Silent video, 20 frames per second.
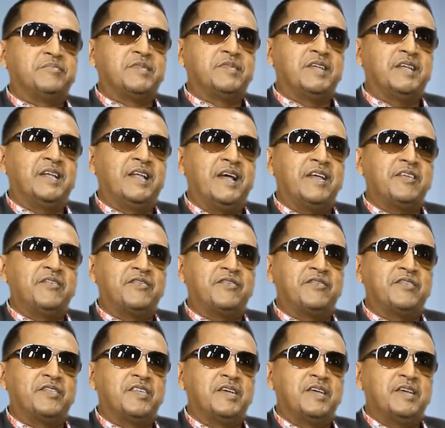
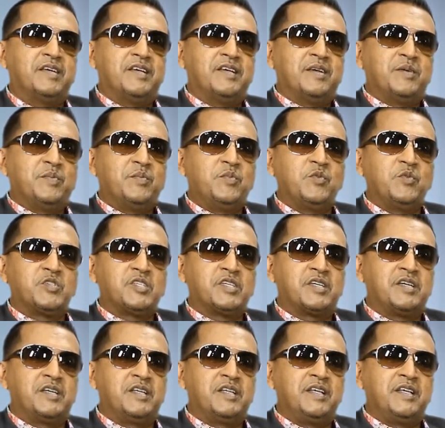life
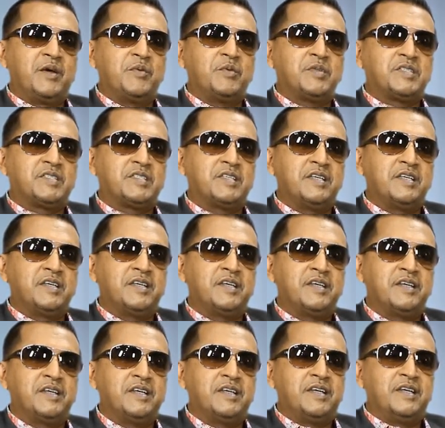musically, I would say
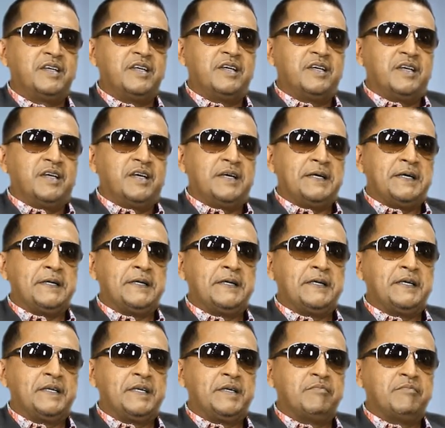
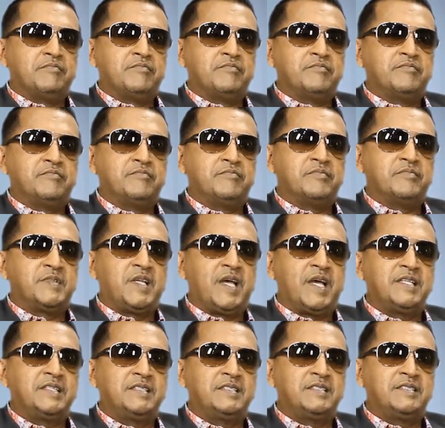
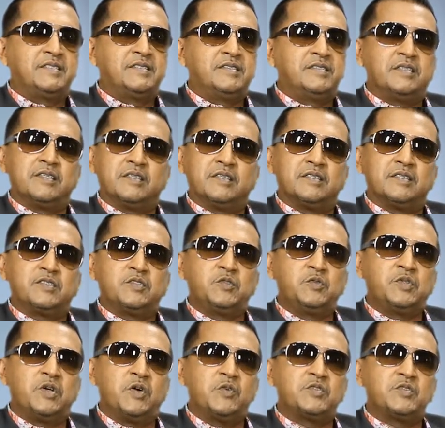
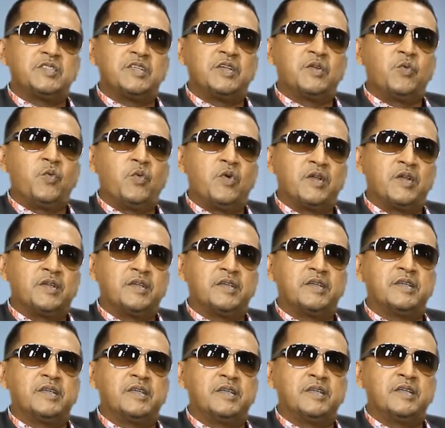2001.
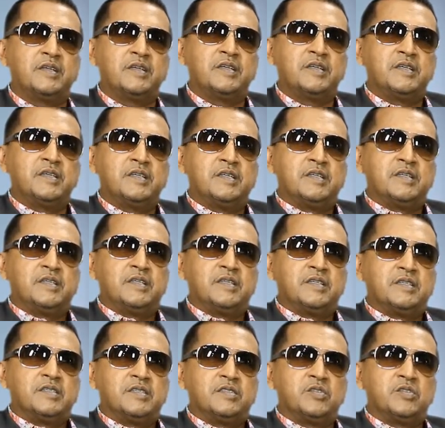
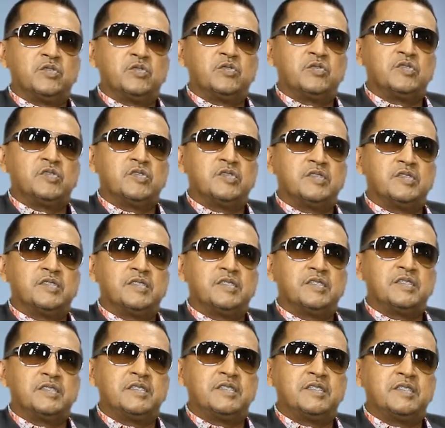No,
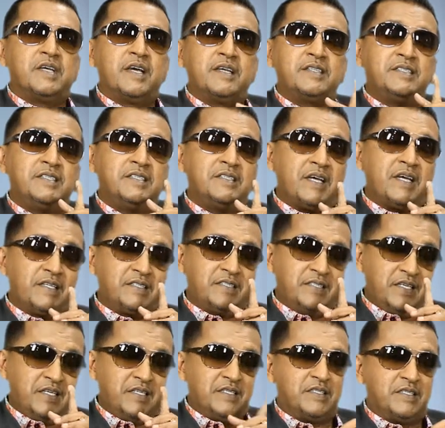
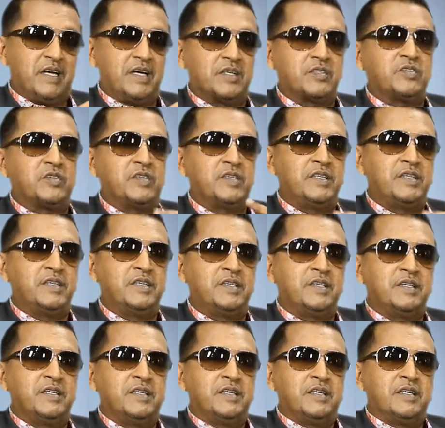1998 actually.
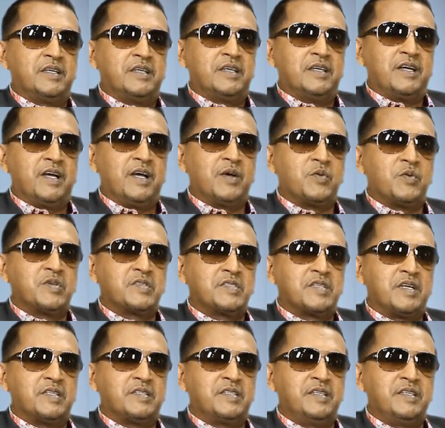I was
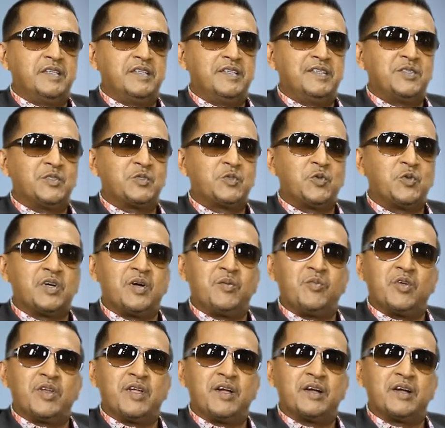at the Soca
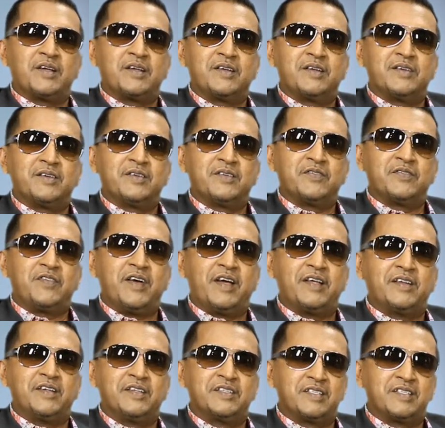Monarch
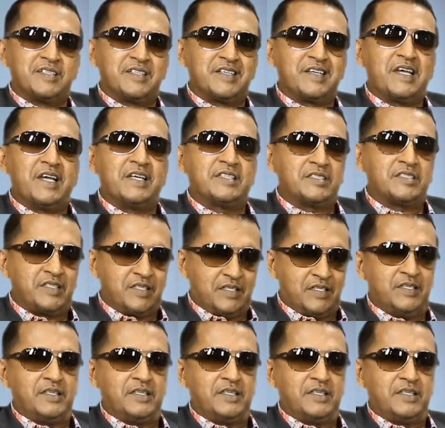finals as a guest,